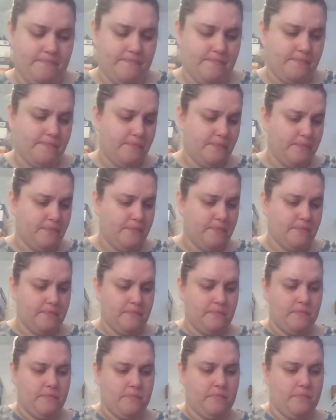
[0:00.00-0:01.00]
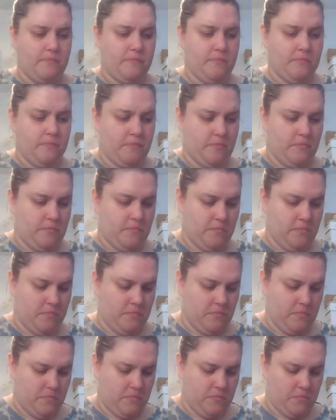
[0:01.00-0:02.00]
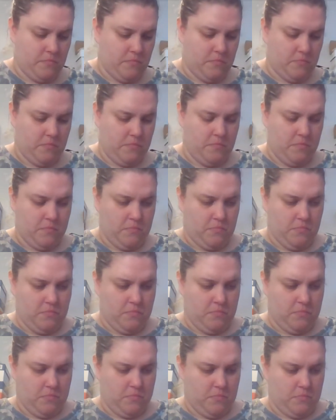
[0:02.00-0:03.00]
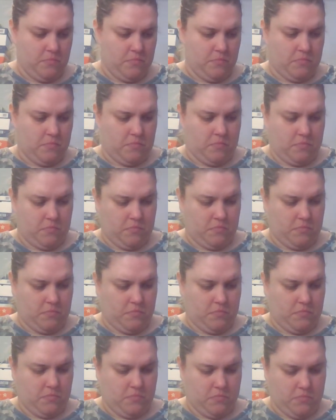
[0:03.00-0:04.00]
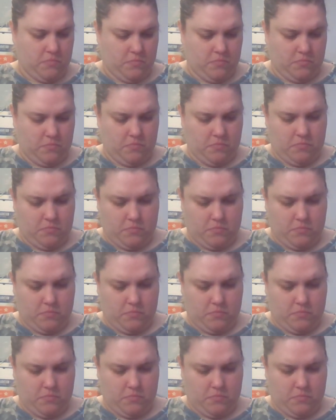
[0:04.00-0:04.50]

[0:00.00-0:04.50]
Nobody speaks.